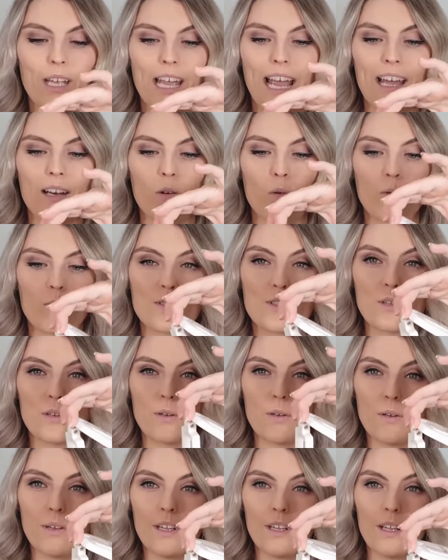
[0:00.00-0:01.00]
and
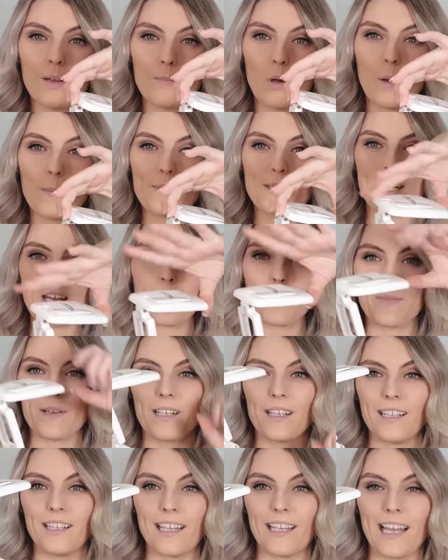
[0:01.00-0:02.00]
also pops up
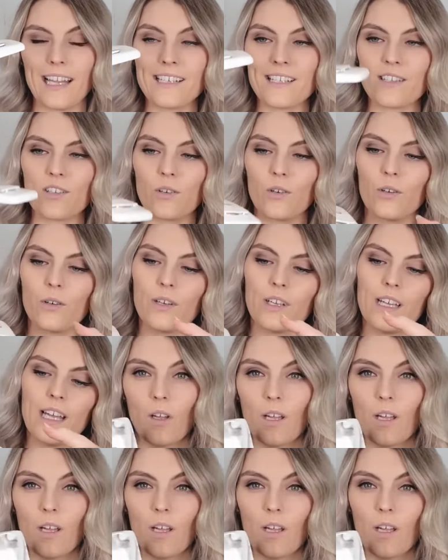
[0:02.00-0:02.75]
like so.